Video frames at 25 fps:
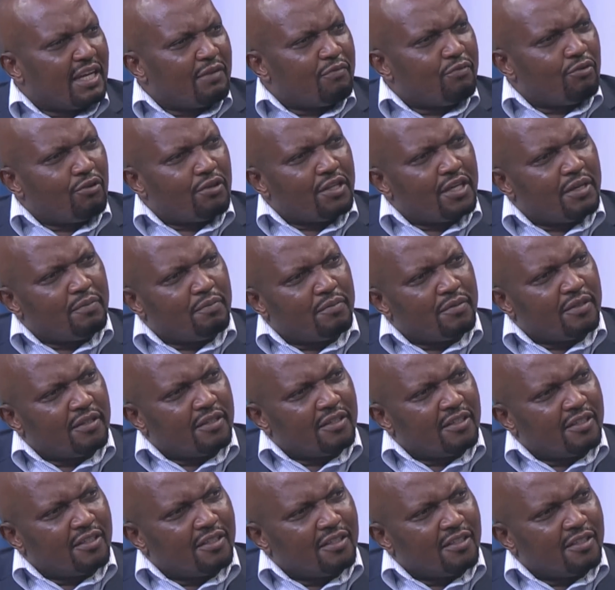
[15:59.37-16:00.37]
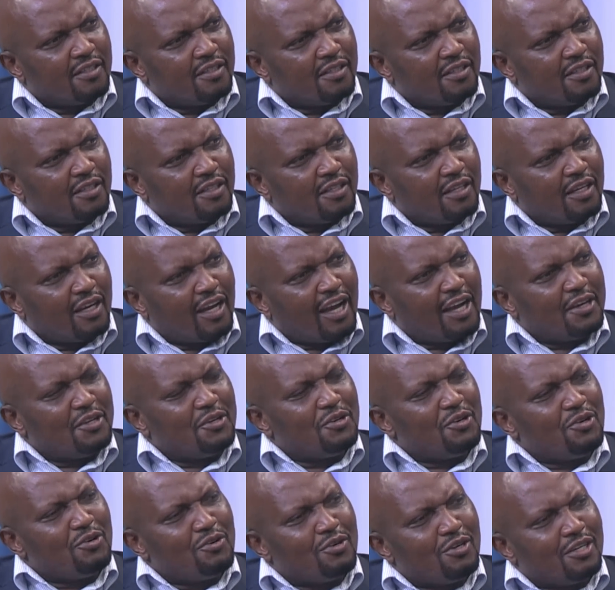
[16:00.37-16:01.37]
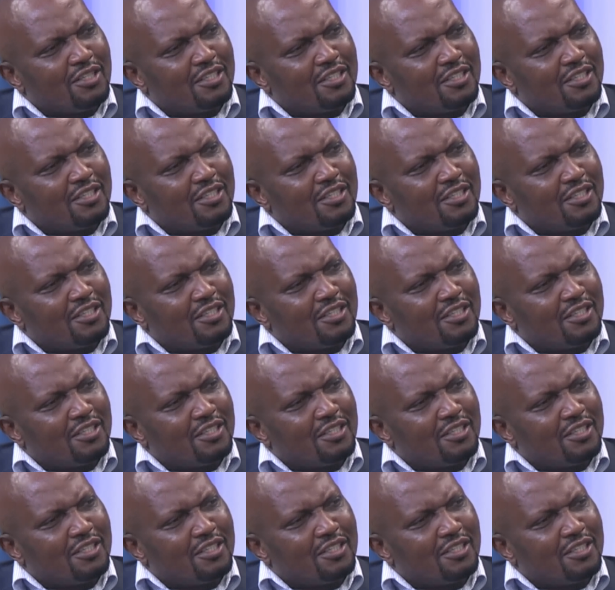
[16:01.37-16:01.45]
for them. And you know what?